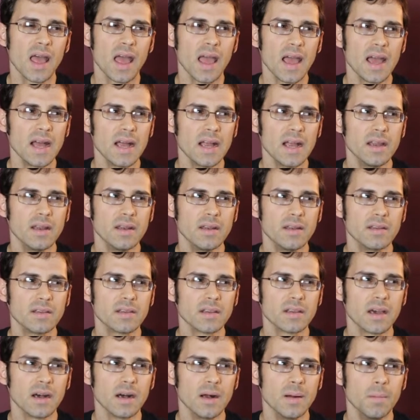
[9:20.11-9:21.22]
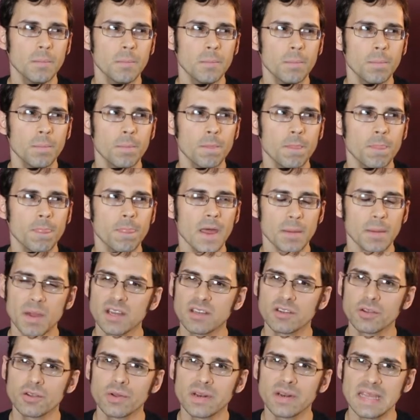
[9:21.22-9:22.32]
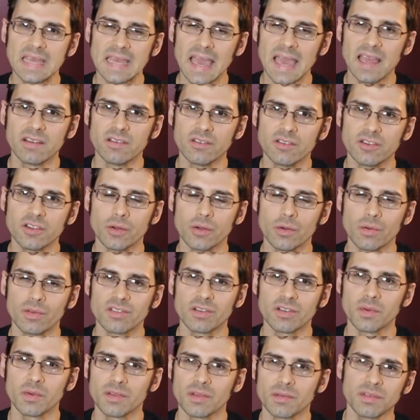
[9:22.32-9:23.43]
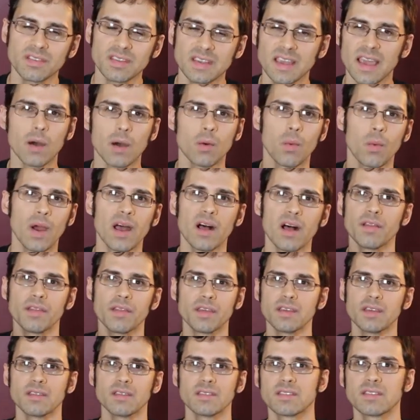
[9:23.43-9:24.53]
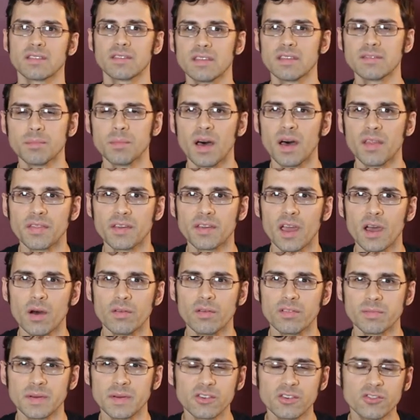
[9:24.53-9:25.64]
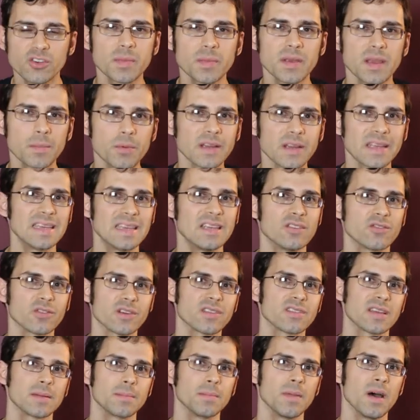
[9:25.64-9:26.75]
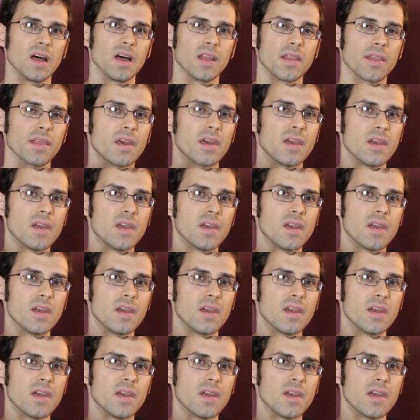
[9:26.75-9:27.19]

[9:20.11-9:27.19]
And I might do it again, too. So we'll see how well this month goes. But it should be a pretty interesting month.